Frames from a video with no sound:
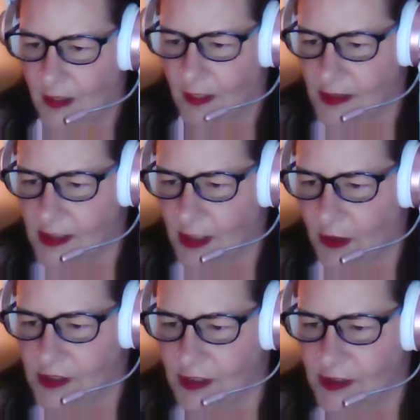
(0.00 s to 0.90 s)
Leslie,
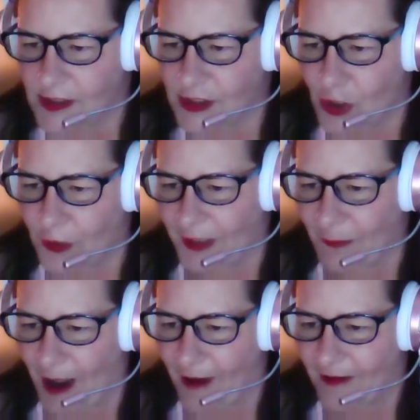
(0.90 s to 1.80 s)
are you seriously
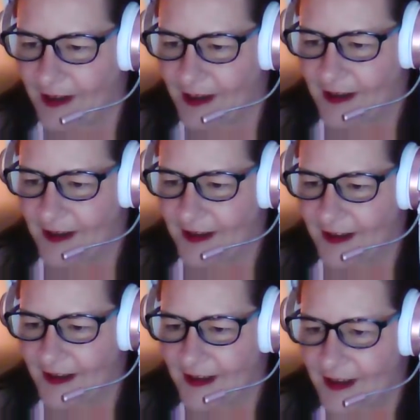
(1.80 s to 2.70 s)
joking? Wow.
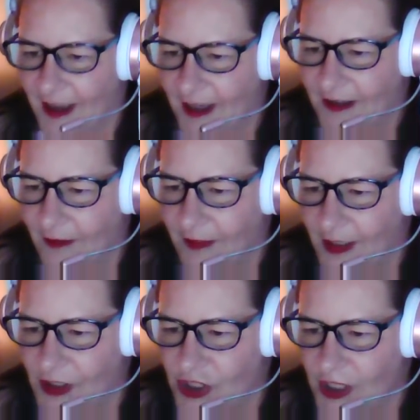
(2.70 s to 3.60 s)
I don't
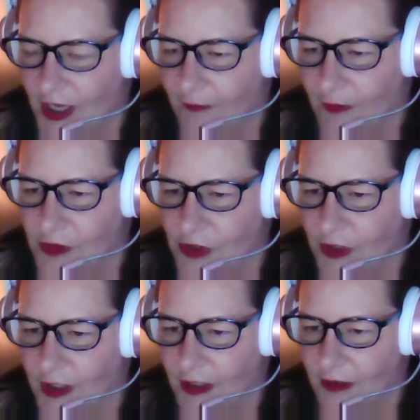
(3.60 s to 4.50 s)
think she ever
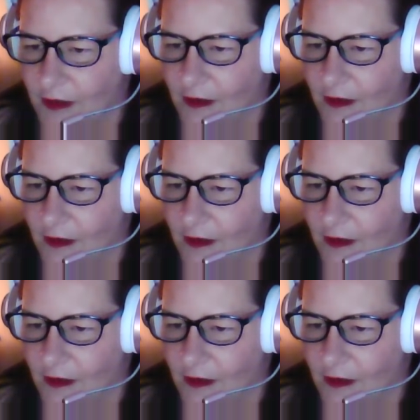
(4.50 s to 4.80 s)
took it.